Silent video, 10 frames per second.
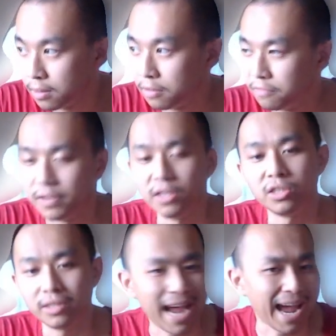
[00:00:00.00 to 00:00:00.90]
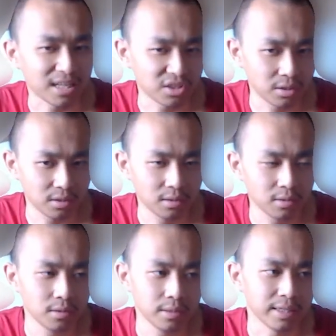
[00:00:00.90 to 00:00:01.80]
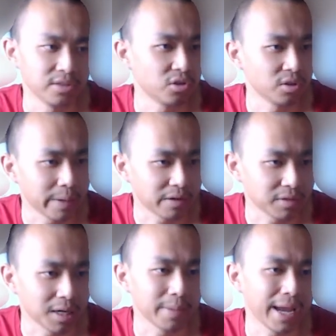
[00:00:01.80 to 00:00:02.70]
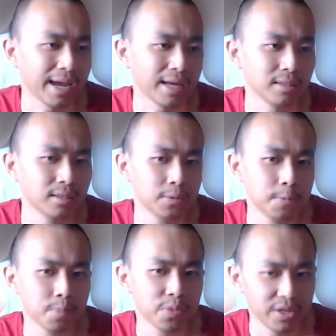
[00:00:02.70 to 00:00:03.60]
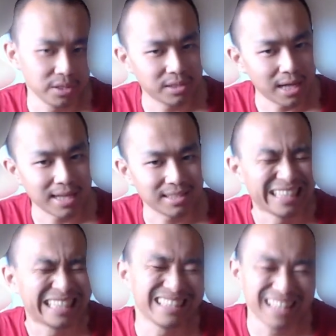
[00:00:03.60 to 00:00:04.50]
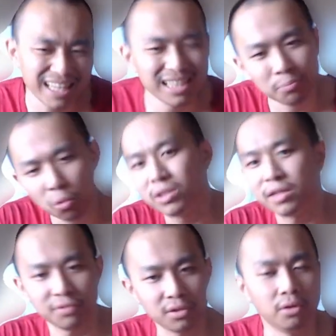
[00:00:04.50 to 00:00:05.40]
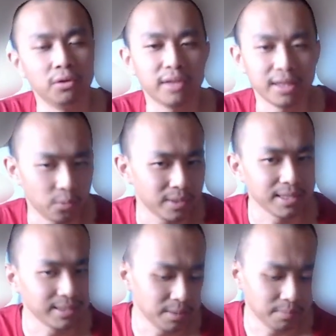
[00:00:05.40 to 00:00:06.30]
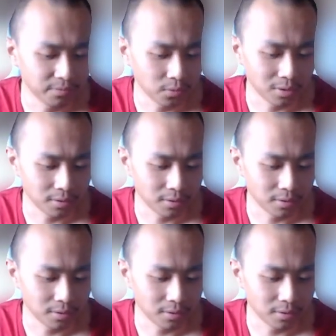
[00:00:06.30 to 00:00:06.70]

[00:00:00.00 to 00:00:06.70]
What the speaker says: finish a task in a certain amount of time, and this task is slightly more difficult than the ones they did before,